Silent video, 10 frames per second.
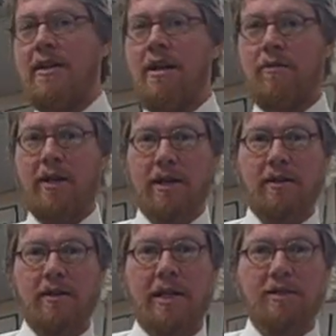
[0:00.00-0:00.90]
Not really.
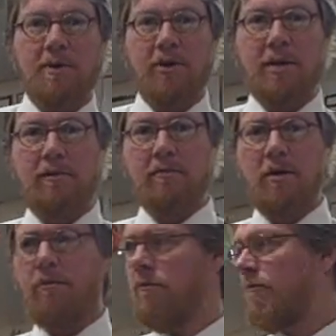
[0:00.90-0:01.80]
Next period.
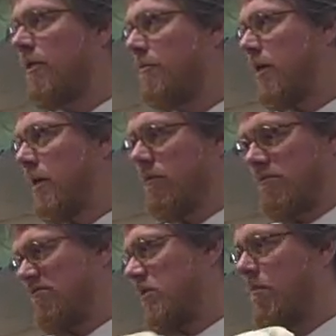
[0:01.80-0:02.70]
No, fifth period.
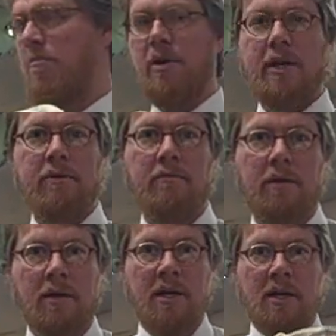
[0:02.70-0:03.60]
Some period.
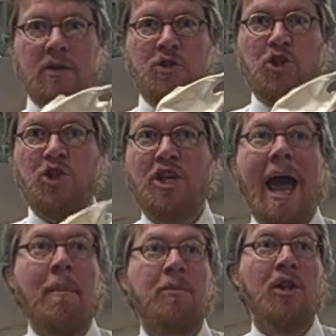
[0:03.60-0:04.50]

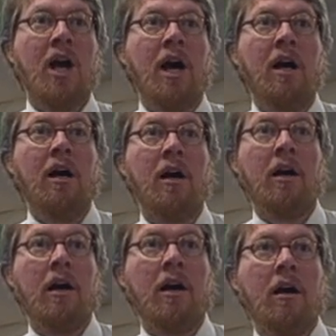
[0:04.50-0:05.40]
Scapula.
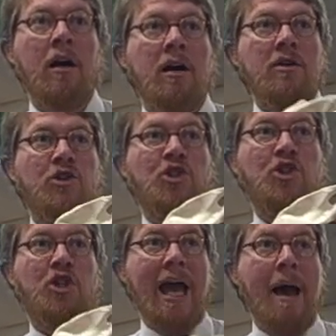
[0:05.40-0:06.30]
Scapula.
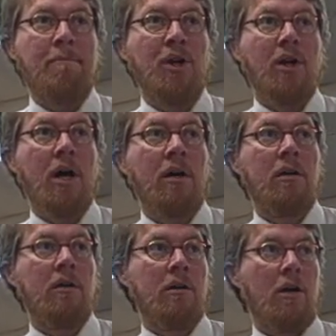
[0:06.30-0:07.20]
Scapula.
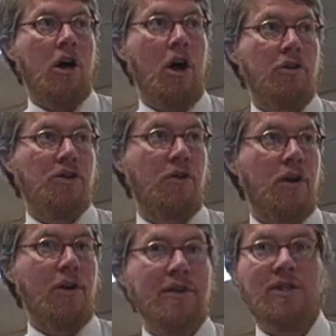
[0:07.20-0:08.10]
Scapula. Also
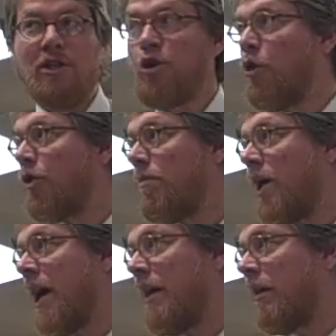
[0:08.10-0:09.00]
known as the shoulder
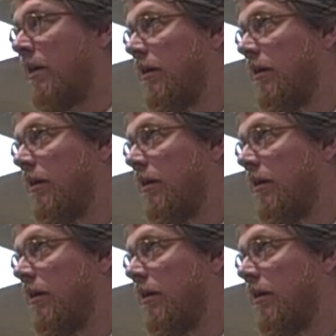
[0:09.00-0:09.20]
blade.